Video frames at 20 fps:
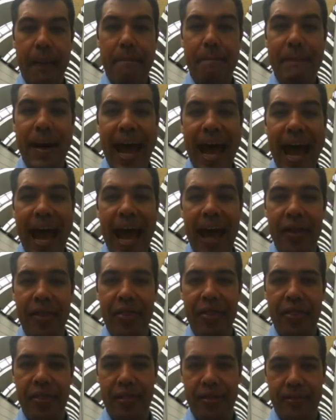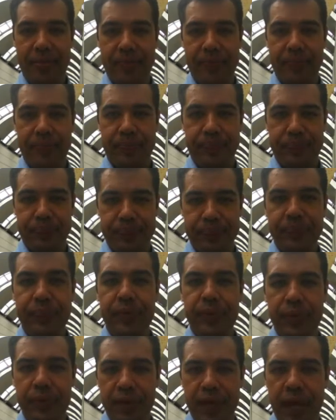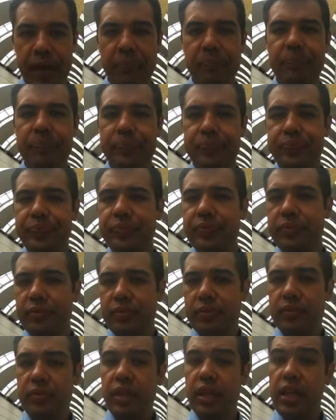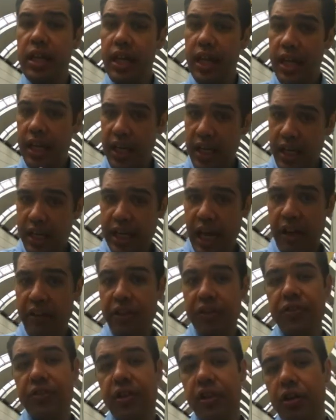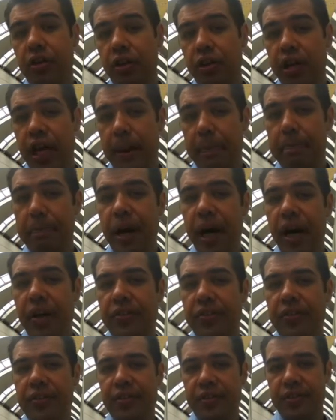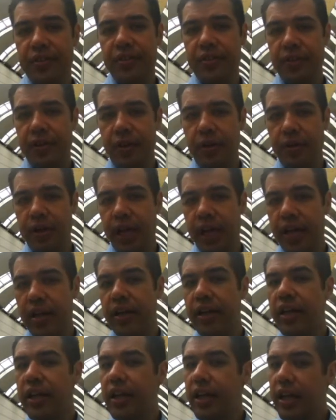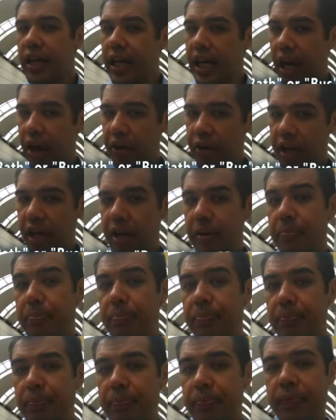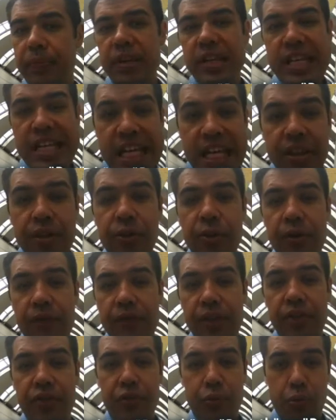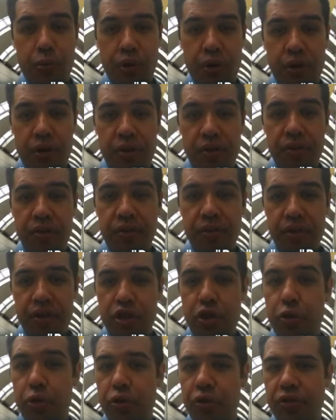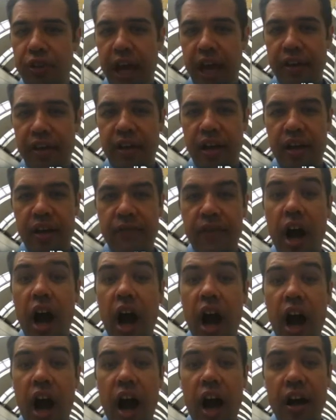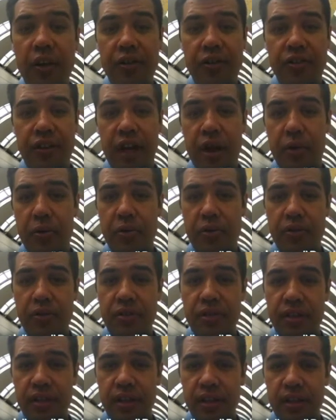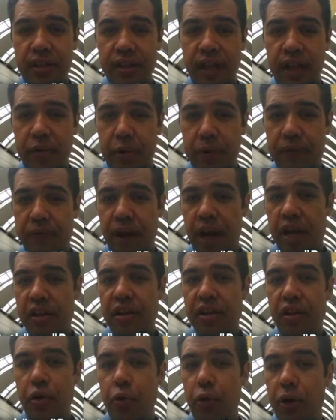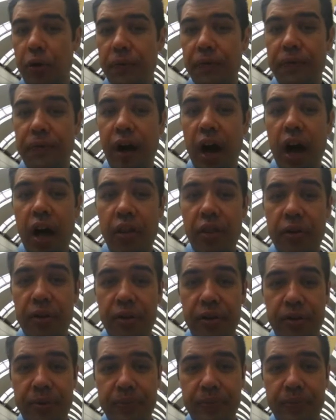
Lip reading: bath, okay? Now let's take a look at bus, okay? Now again, neither of these words use that kind of ah sound like we find in the word father,